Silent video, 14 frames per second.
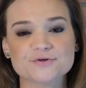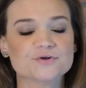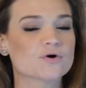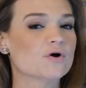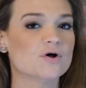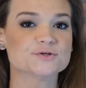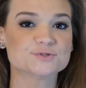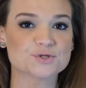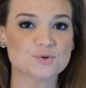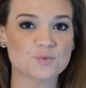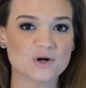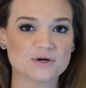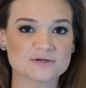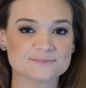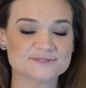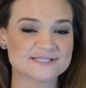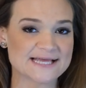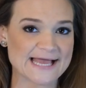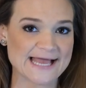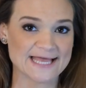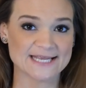You're also welcome
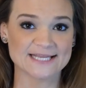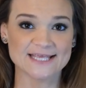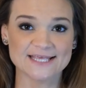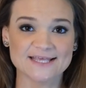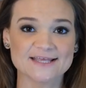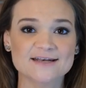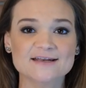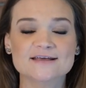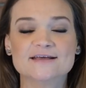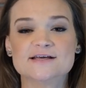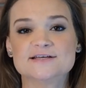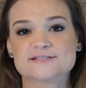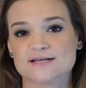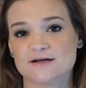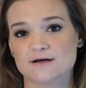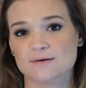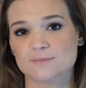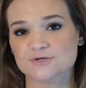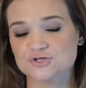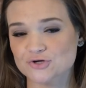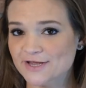to add in
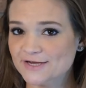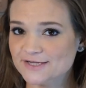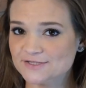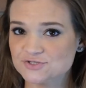some training